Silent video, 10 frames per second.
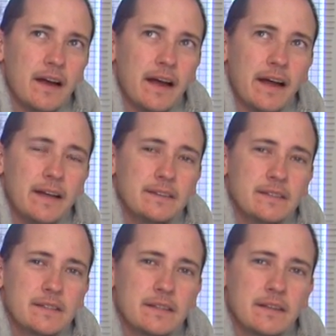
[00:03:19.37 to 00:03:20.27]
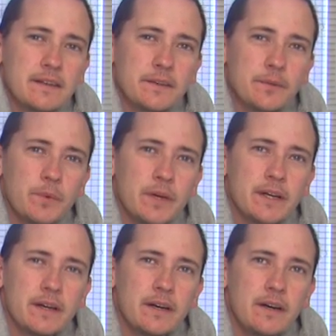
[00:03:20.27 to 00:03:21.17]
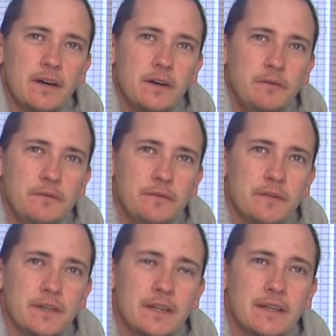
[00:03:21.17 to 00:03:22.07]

and the winner of